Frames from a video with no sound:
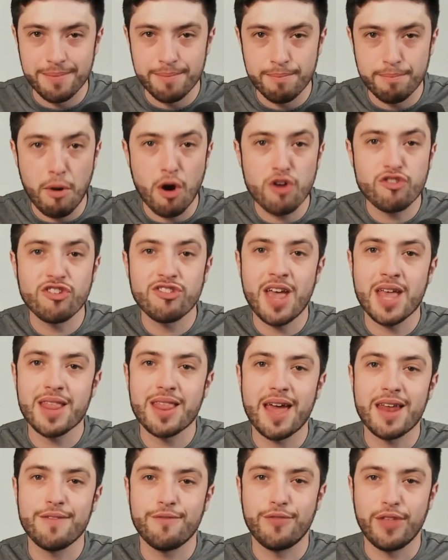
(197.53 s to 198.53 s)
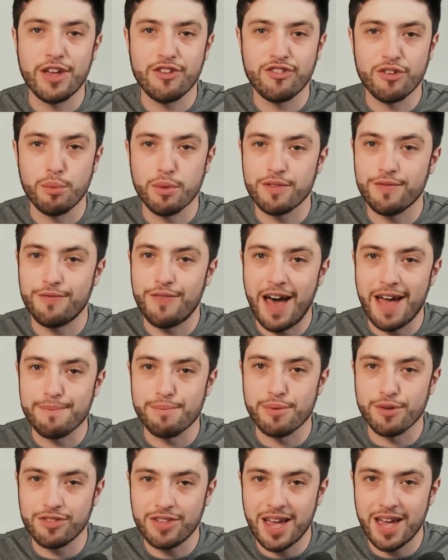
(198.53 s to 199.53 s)
March's headline inflation was
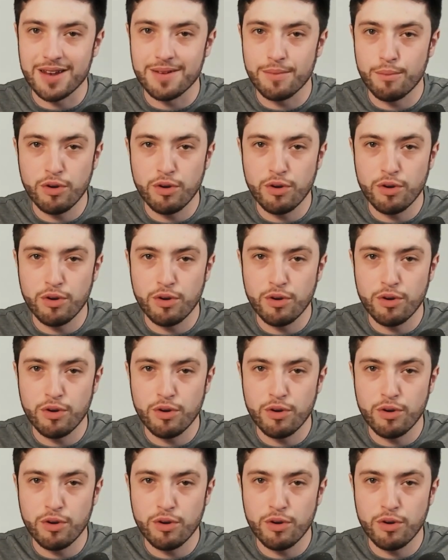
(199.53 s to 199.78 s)
5%,